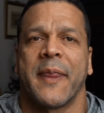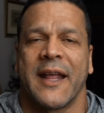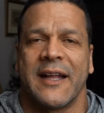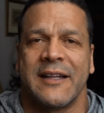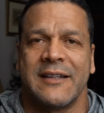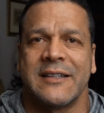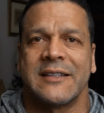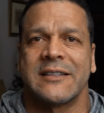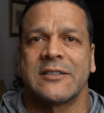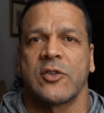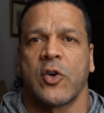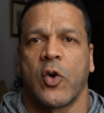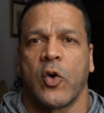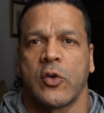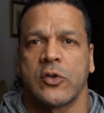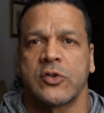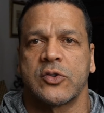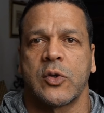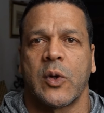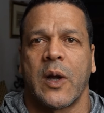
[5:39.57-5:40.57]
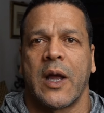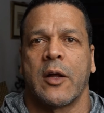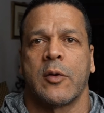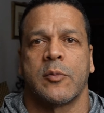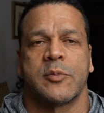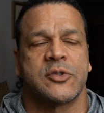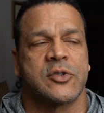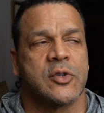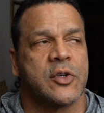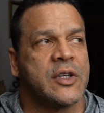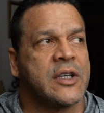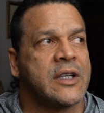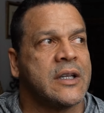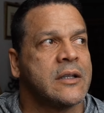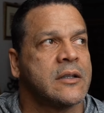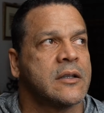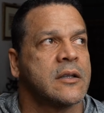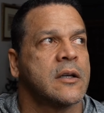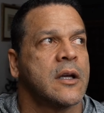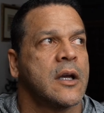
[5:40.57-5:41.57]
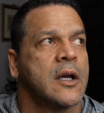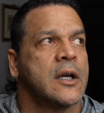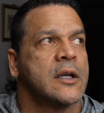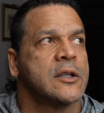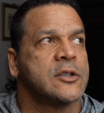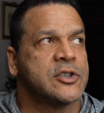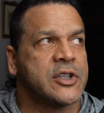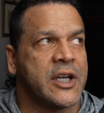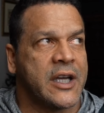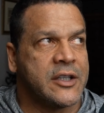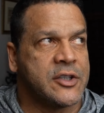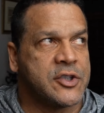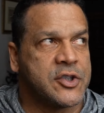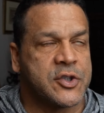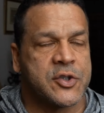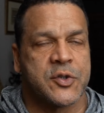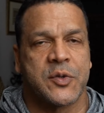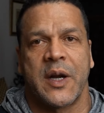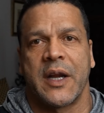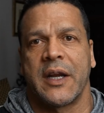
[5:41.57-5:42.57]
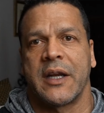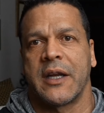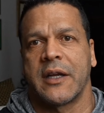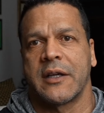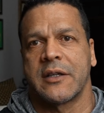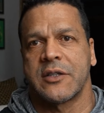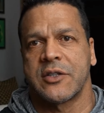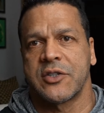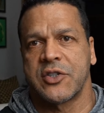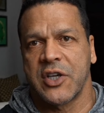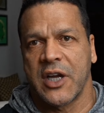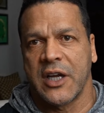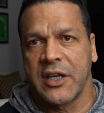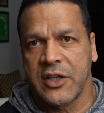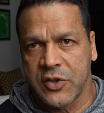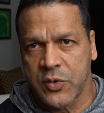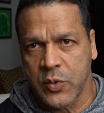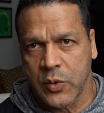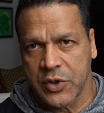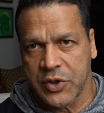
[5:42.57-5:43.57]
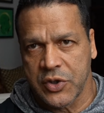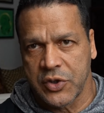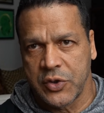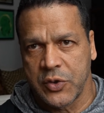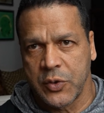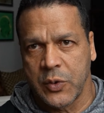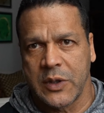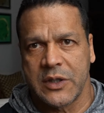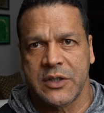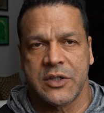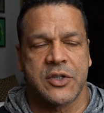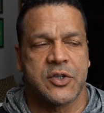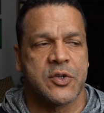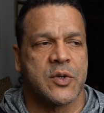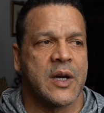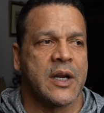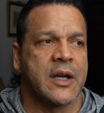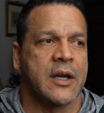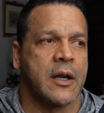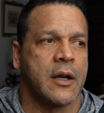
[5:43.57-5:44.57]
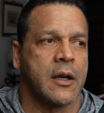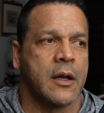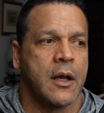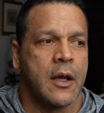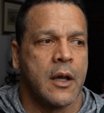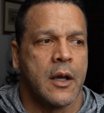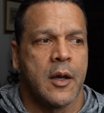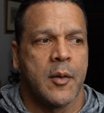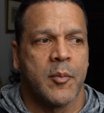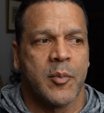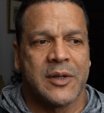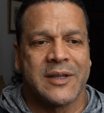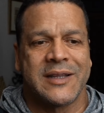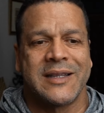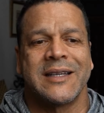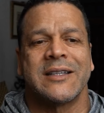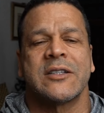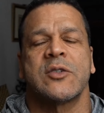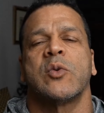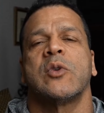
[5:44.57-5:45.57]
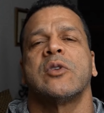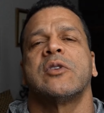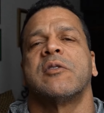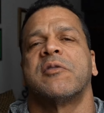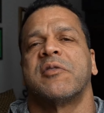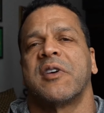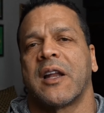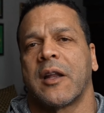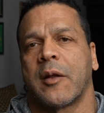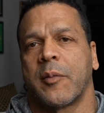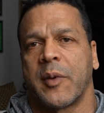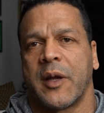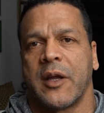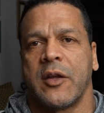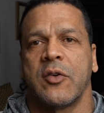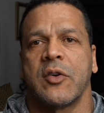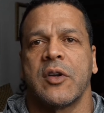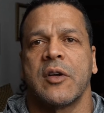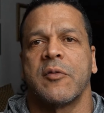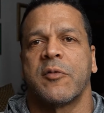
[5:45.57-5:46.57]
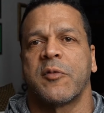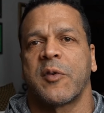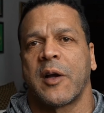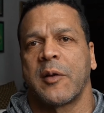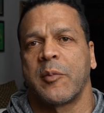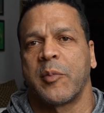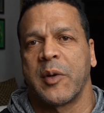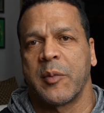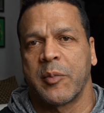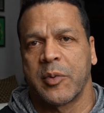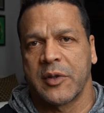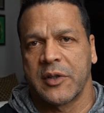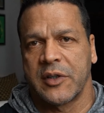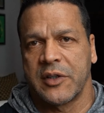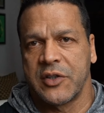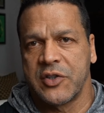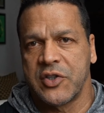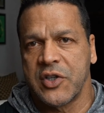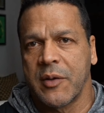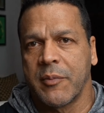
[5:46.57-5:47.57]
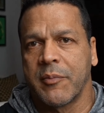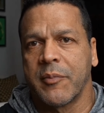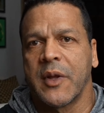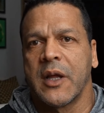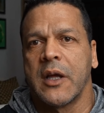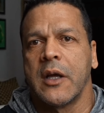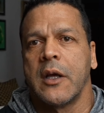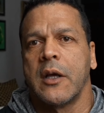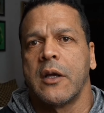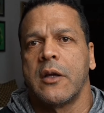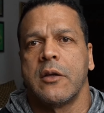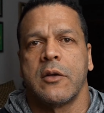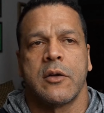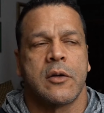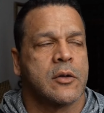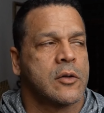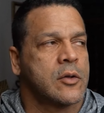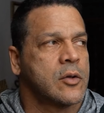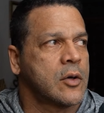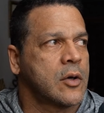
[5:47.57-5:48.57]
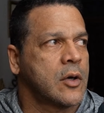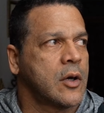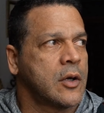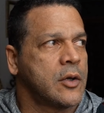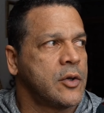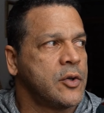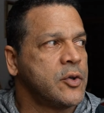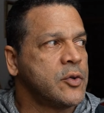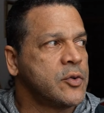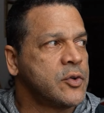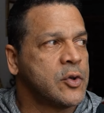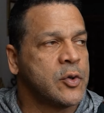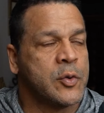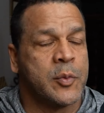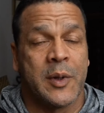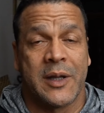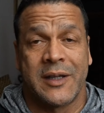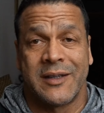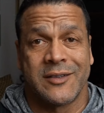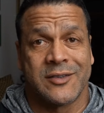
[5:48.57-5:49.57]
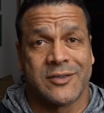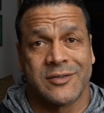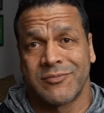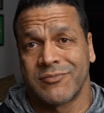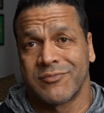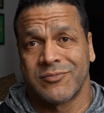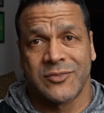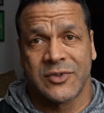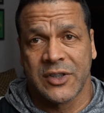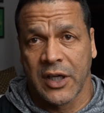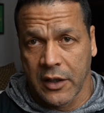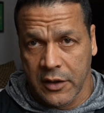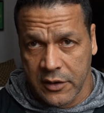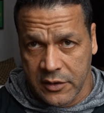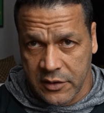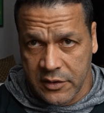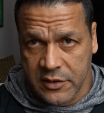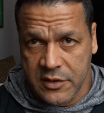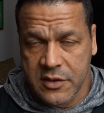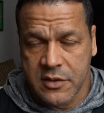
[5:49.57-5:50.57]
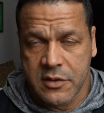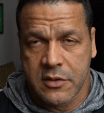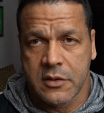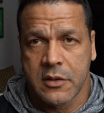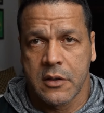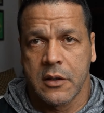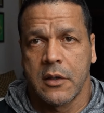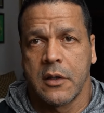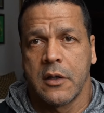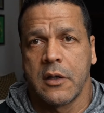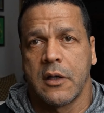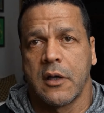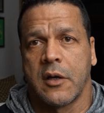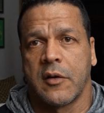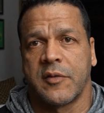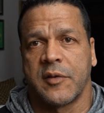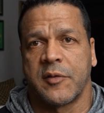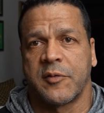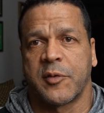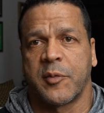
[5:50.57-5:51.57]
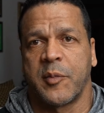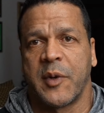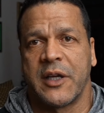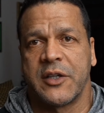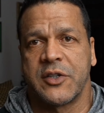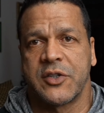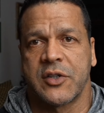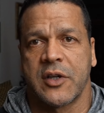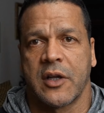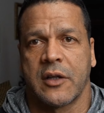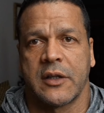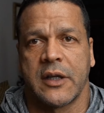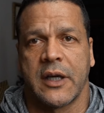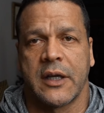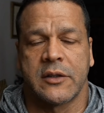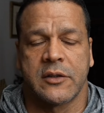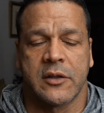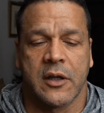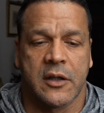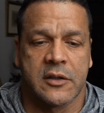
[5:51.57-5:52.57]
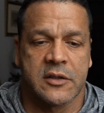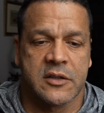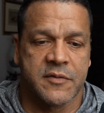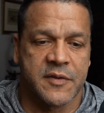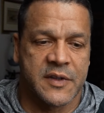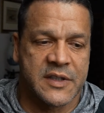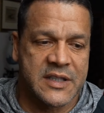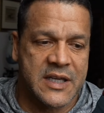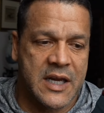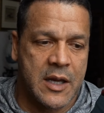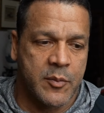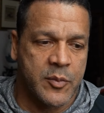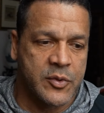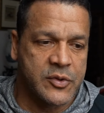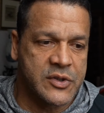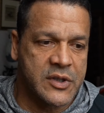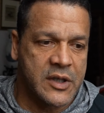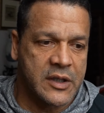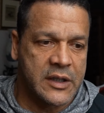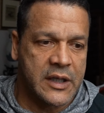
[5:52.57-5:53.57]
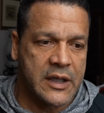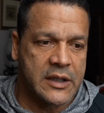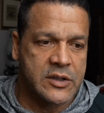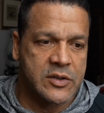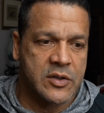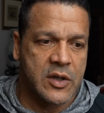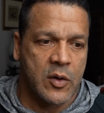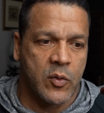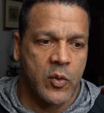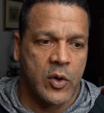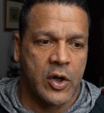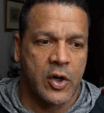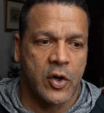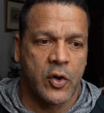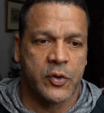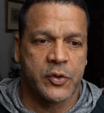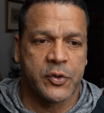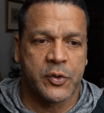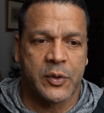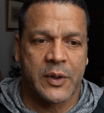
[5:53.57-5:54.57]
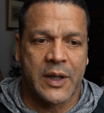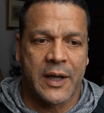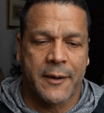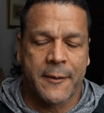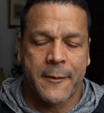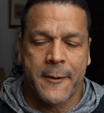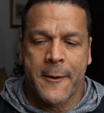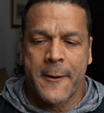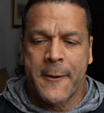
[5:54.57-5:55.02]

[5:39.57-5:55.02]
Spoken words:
And this also helps. So you need to change your trainings, change what you do as a training, but this will develop and you can find people in the gym. You can look on YouTube and there's tons of information on that, tons of examples on that. So I don't want to go through that.